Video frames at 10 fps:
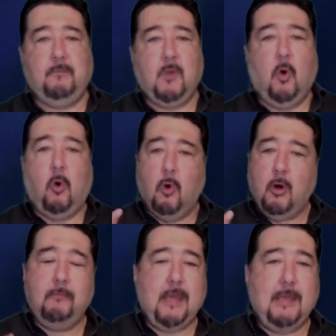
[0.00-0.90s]
Or
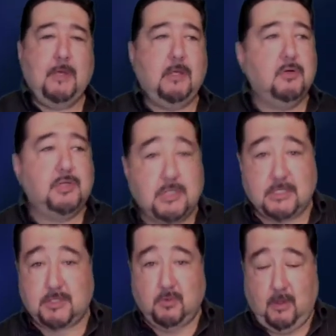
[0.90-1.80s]
maybe you
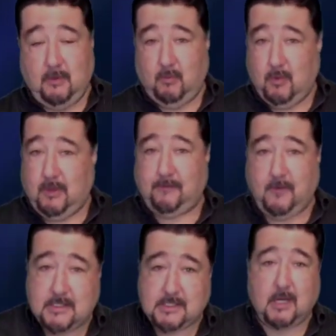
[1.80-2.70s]
just, when the
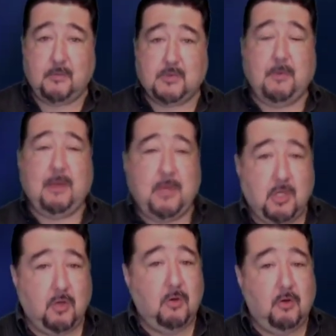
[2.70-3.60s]
freeze comes, maybe
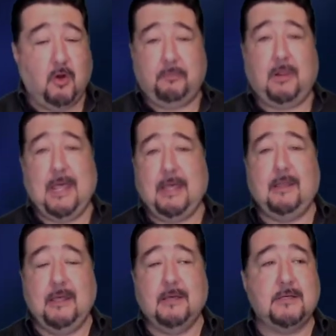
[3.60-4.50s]
you, your plan
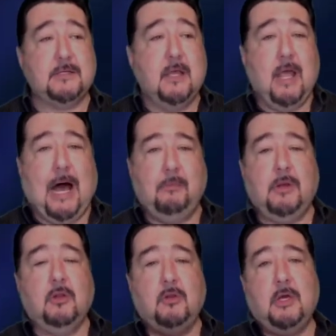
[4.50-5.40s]
is, I'm going
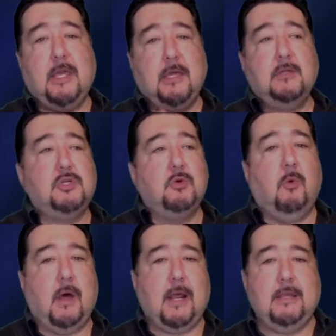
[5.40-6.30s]
to look into
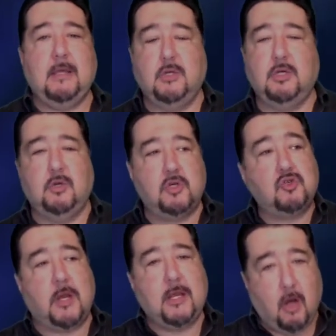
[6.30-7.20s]
what I need to do to
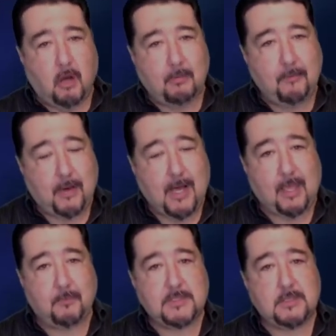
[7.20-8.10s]
drain all my
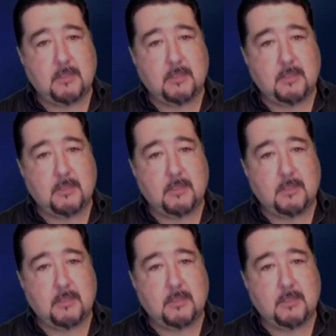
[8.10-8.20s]
pipes